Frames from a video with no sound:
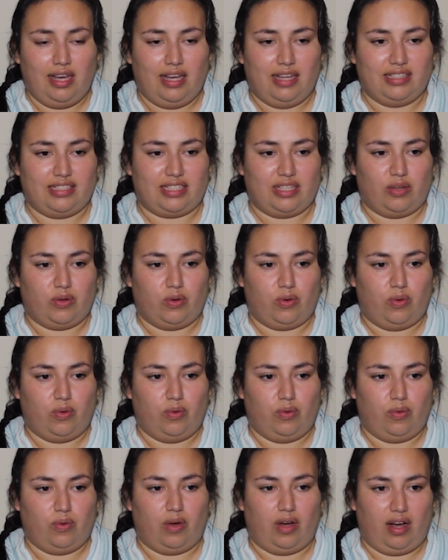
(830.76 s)
And so
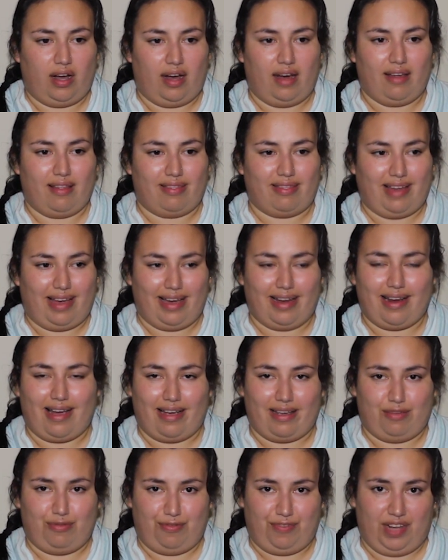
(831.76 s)
that
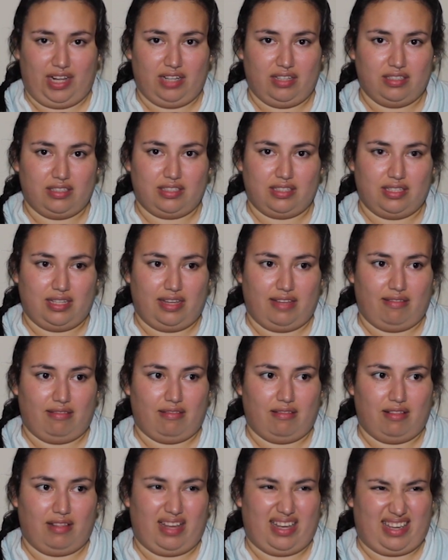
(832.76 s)
I felt,
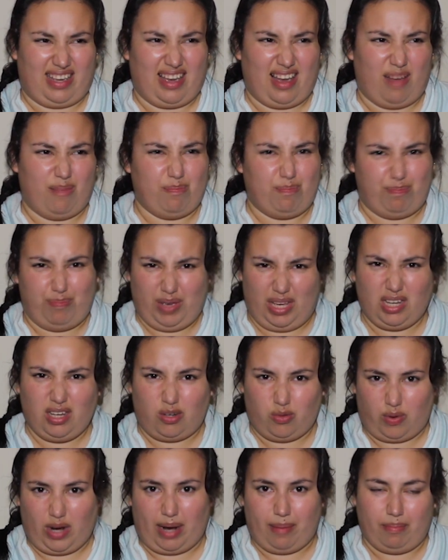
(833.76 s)
and like a
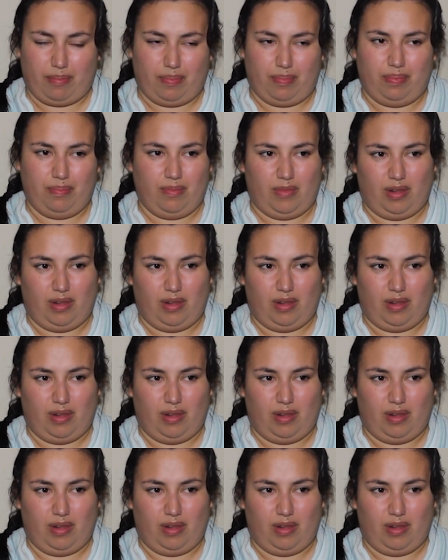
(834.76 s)
big cramp,